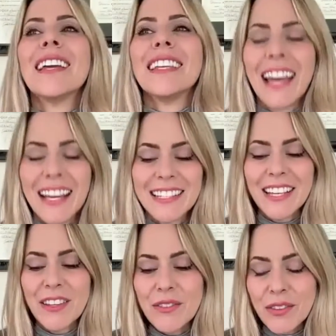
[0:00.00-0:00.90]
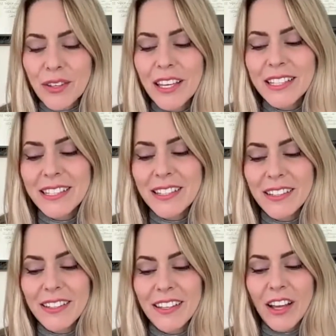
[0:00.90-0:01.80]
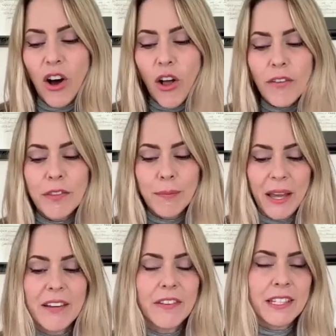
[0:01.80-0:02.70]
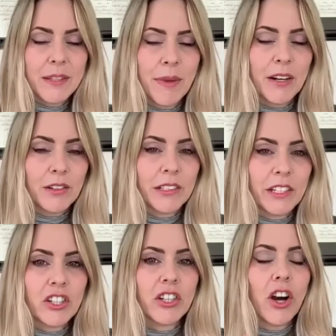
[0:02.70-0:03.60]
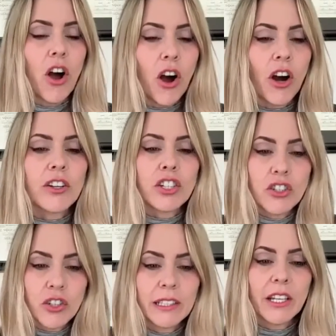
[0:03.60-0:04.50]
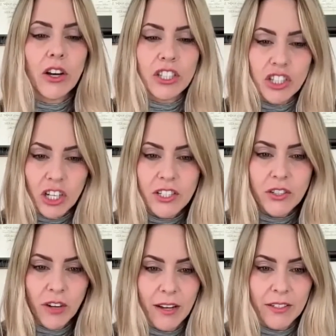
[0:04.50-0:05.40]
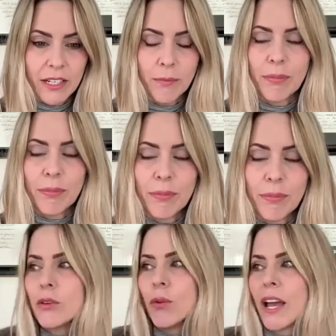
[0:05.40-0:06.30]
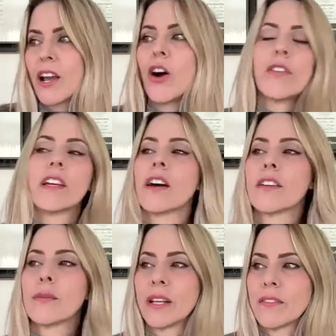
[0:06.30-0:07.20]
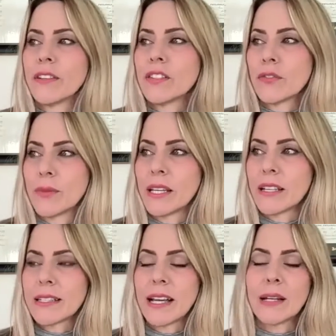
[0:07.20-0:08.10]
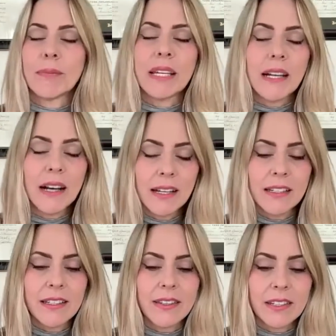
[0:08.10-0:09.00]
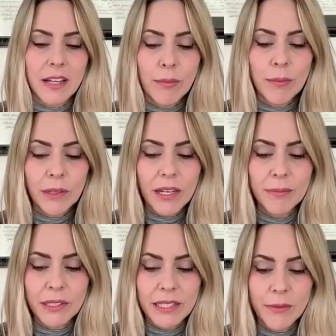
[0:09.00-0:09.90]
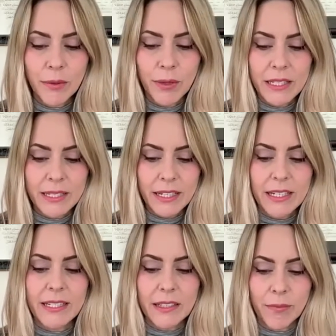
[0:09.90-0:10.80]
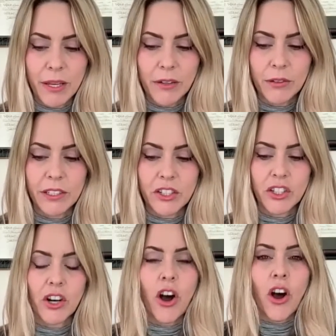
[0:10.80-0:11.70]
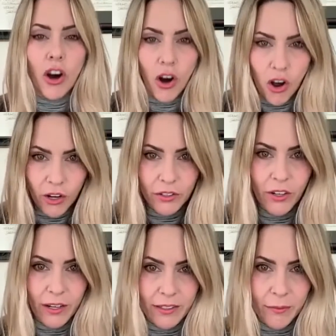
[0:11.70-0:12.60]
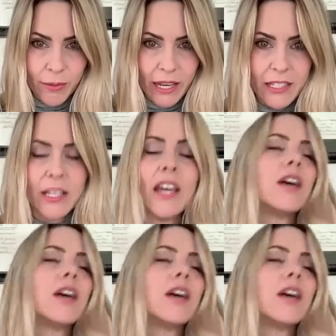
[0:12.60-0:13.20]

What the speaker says: yes, it's all of the benefits in the medical literature are strictly on just grounding, peeling away all the other benefits from being outside, because the double-blind placebo-based studies in the medical literature are on grounding pads.